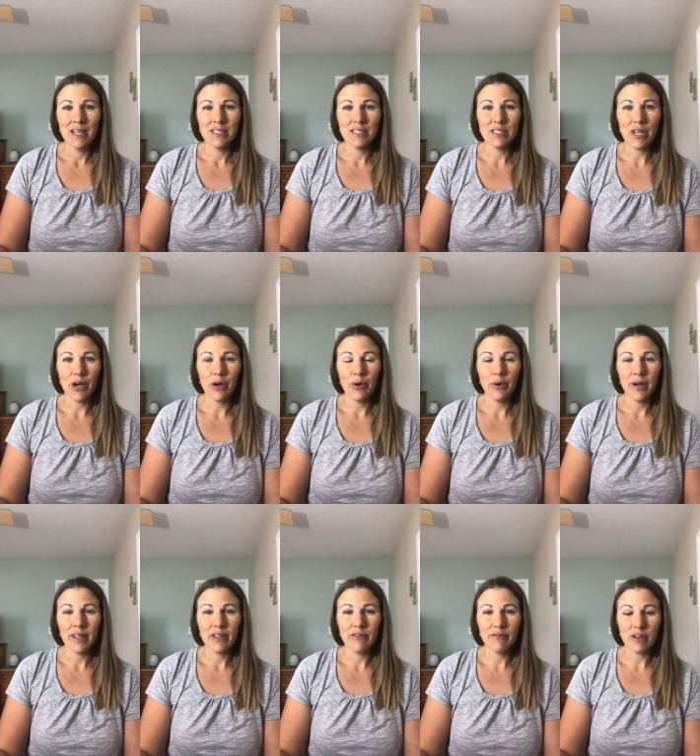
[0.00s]
So
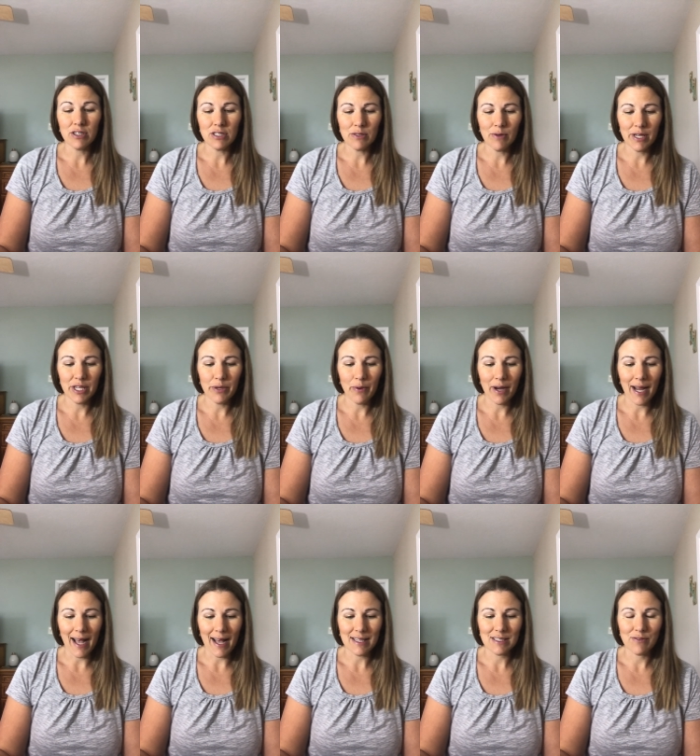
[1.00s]
the first one you want to
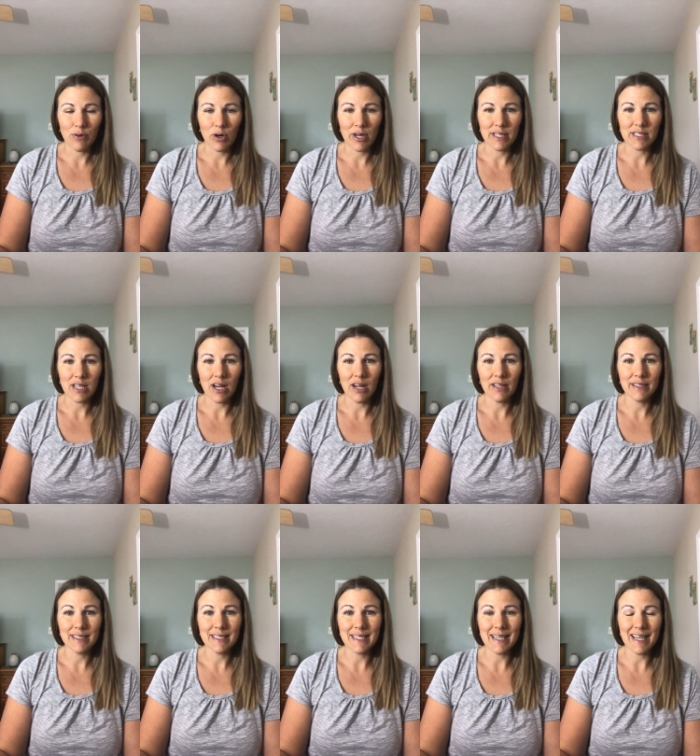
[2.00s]
ask for is called
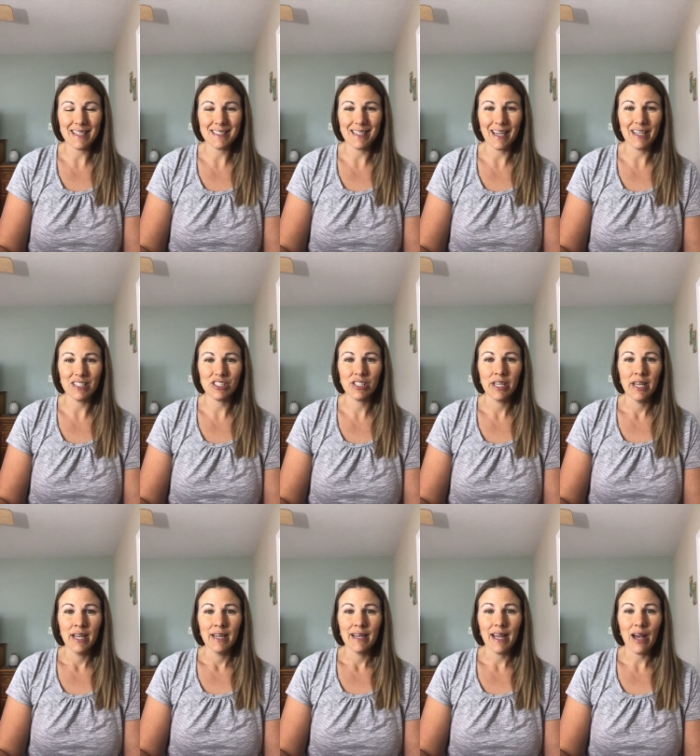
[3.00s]
the TSH.
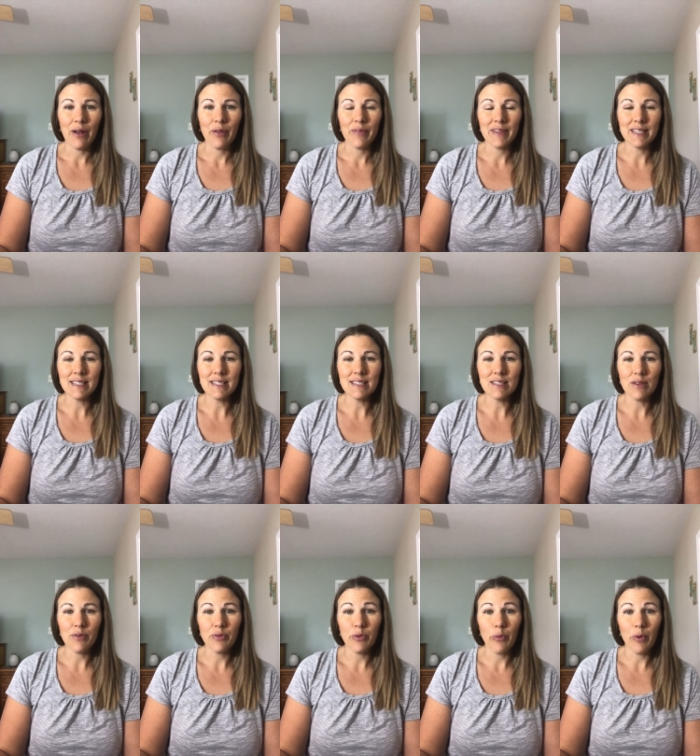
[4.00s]
Now, this is
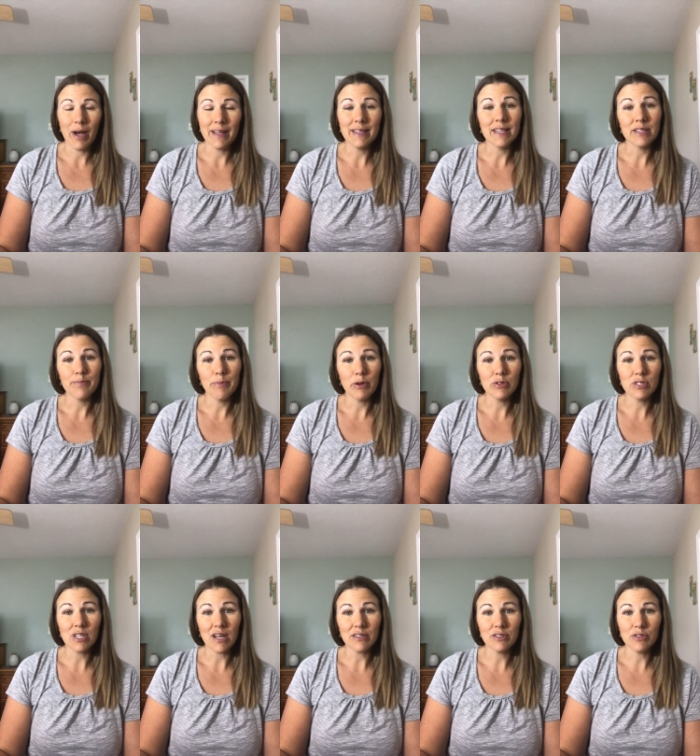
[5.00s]
the one that
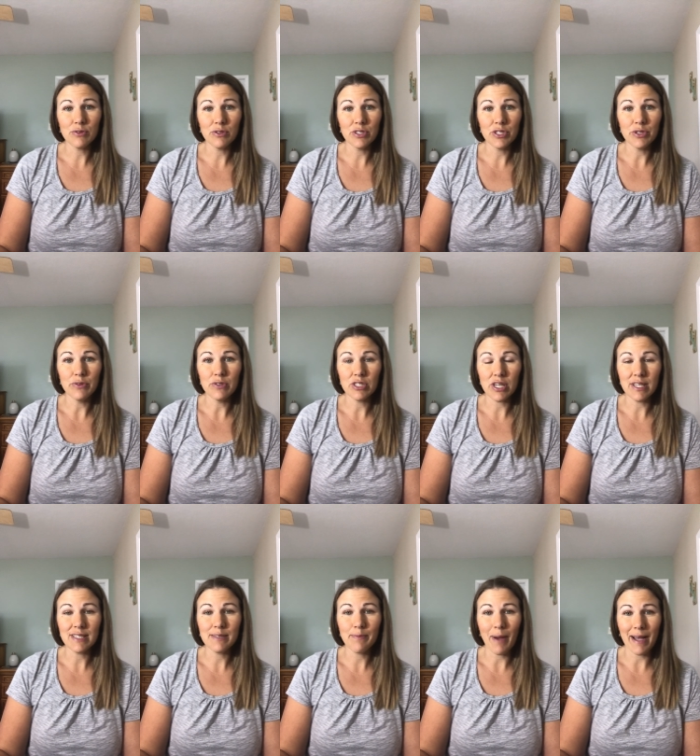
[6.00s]
most doctors will do
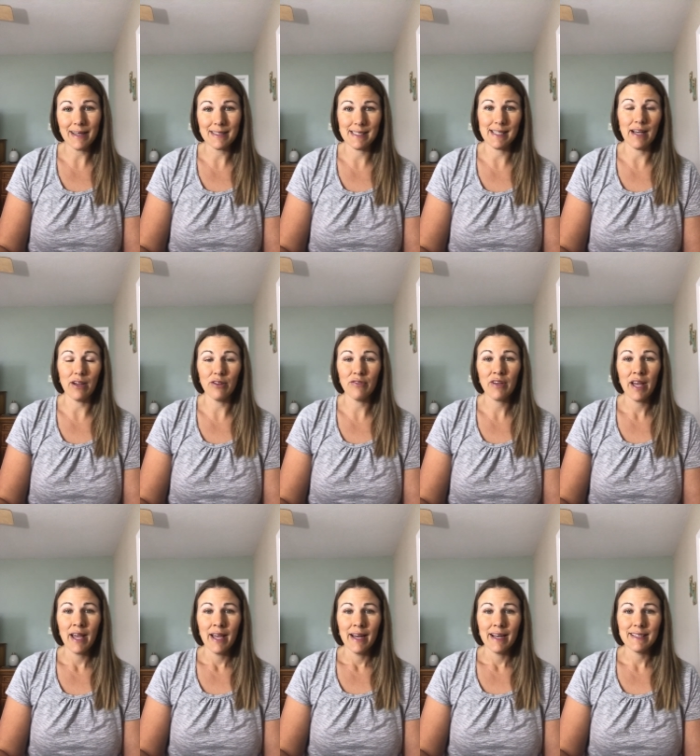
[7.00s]
just by itself.
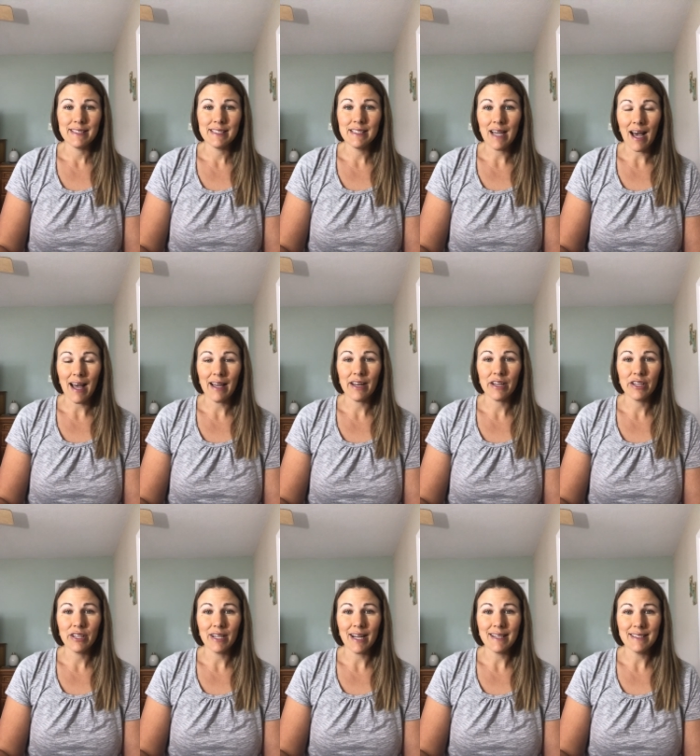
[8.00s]
It's not a
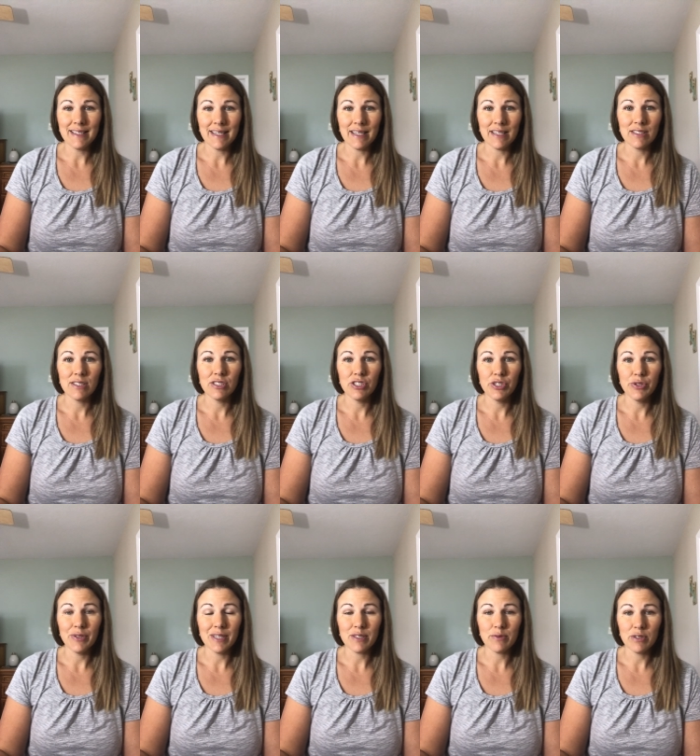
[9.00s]
good idea to
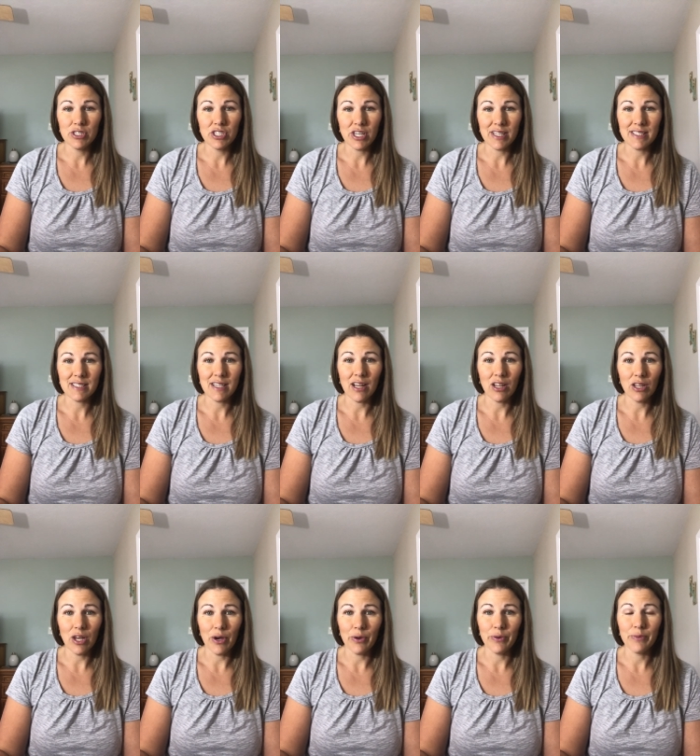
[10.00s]
do this one just
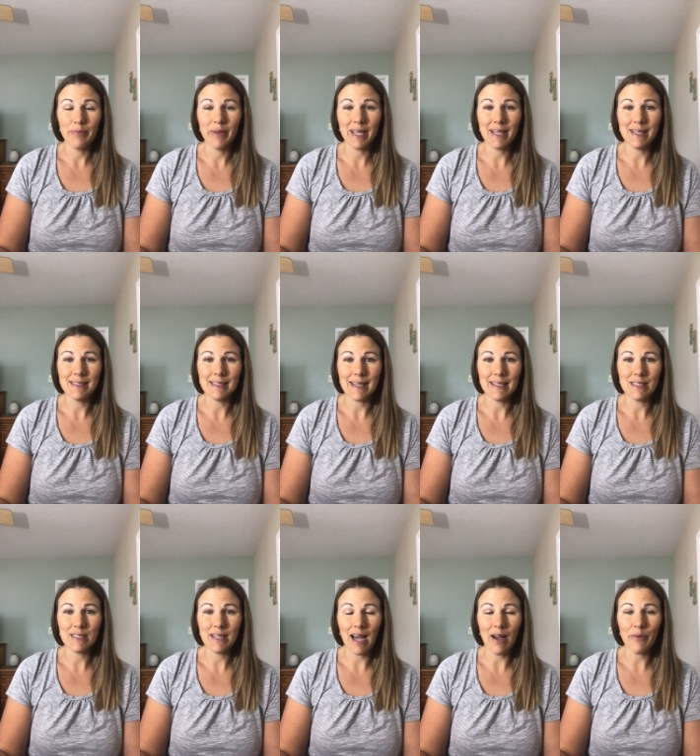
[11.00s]
alone because
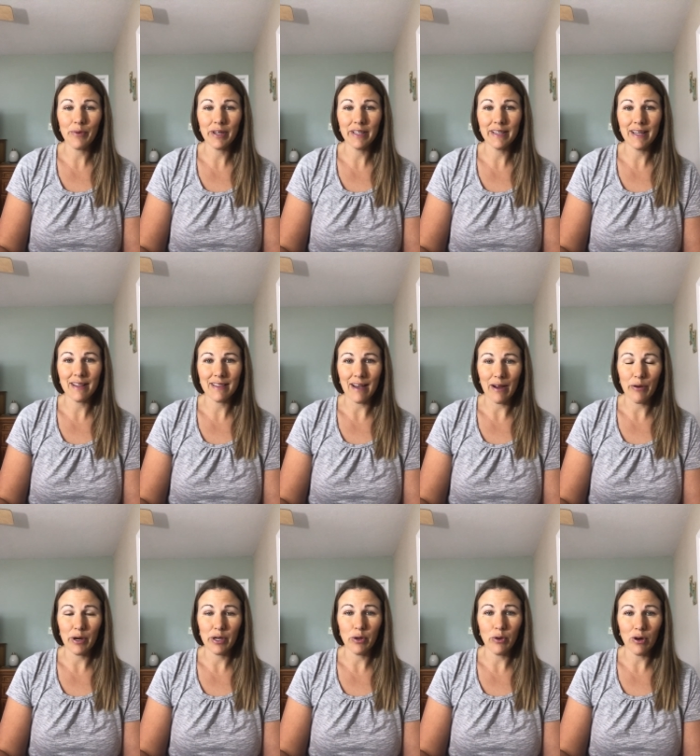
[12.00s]
it's not really a
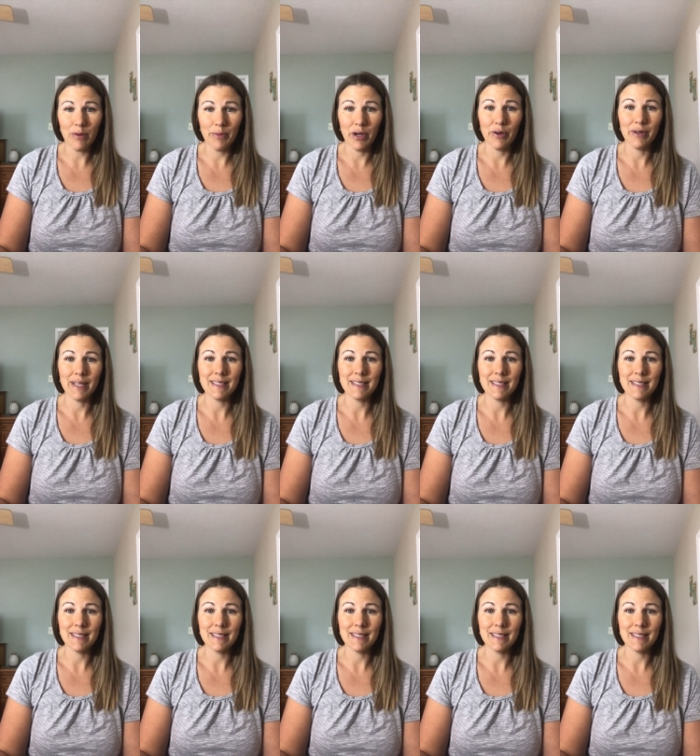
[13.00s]
thyroid hormone.